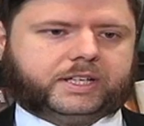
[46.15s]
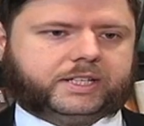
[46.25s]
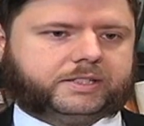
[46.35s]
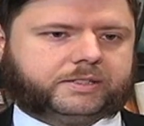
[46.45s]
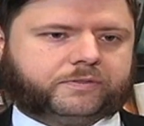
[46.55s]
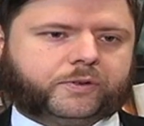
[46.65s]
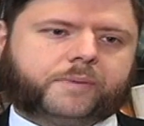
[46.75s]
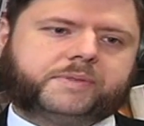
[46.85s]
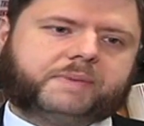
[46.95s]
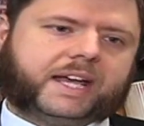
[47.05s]
his
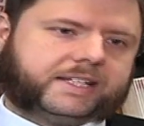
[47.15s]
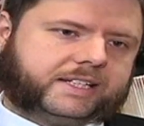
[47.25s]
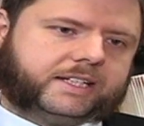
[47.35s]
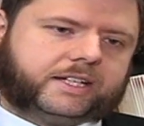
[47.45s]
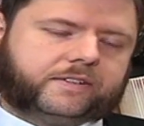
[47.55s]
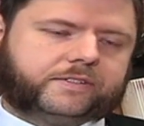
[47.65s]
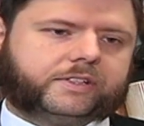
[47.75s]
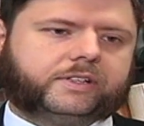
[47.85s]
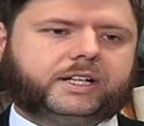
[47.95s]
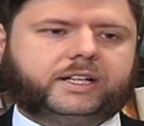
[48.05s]
Forbes magazine
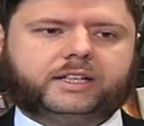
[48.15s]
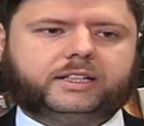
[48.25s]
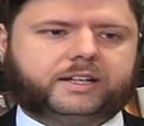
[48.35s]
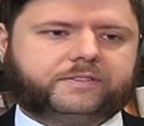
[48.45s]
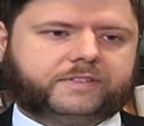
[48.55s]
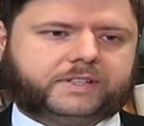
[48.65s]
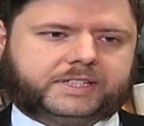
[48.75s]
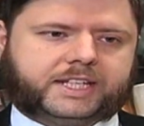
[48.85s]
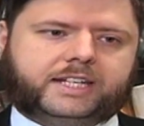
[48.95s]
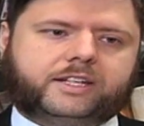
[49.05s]
cover, uh, a lot of
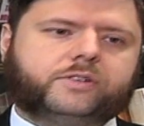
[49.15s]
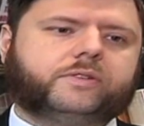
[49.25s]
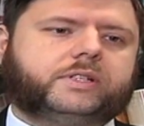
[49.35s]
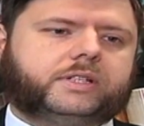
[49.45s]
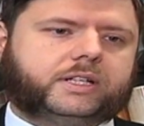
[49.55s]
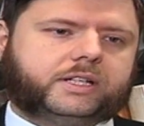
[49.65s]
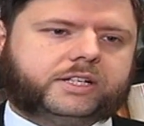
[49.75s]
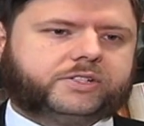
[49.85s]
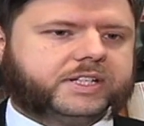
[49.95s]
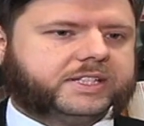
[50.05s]
his keynote uh,
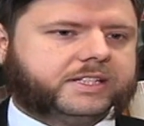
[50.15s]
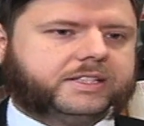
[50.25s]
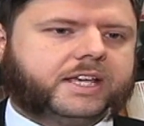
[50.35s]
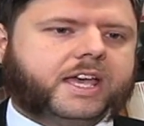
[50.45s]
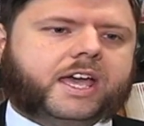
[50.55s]
addresses.